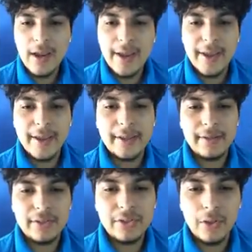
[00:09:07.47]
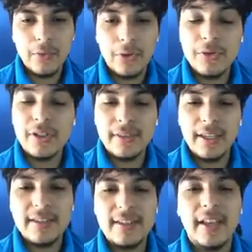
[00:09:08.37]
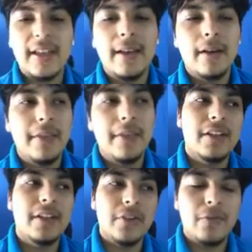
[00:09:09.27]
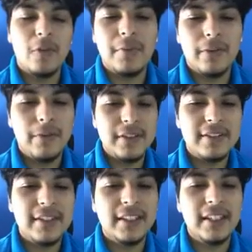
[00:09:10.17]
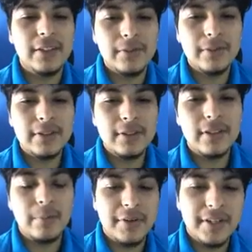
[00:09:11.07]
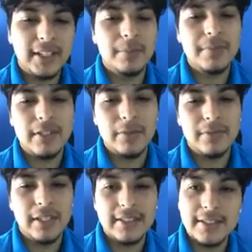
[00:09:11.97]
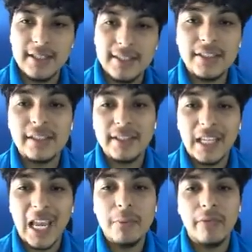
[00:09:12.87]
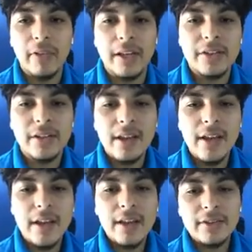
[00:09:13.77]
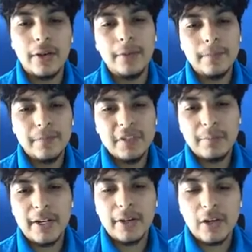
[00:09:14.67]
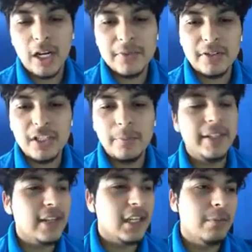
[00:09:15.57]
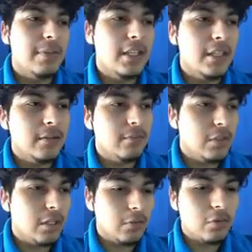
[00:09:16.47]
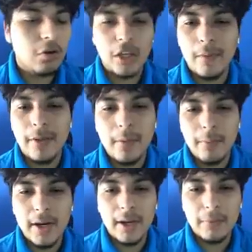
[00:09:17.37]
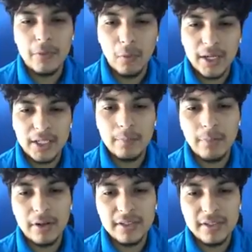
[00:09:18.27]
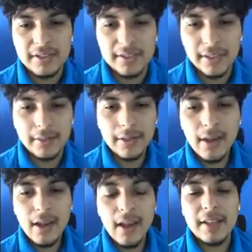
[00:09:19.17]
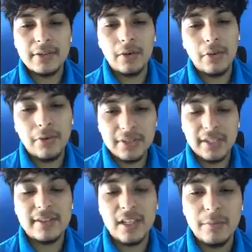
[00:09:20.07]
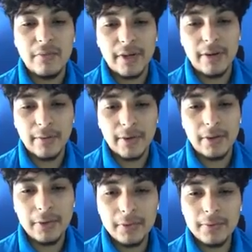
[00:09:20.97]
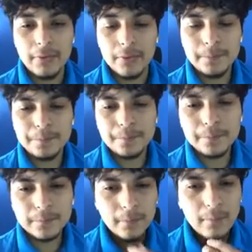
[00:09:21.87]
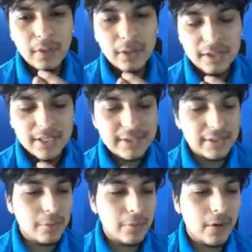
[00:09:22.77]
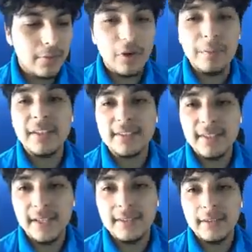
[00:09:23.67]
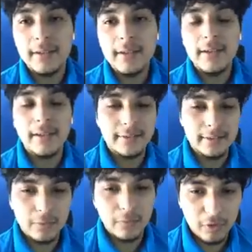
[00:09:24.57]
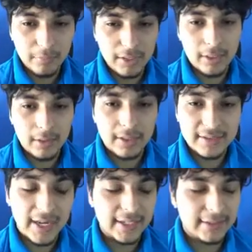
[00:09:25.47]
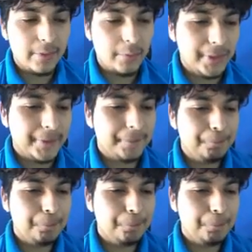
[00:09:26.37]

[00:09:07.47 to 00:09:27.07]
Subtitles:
And so those are things that's another form of defense that they use to protect themselves. It's essentially camouflage. So spider crabs are typically going to be, crawling around the bottom, the rocky parts of the sea. And so those things can be very, very useful to avoid being detected and to avoid being attacked and whatnot.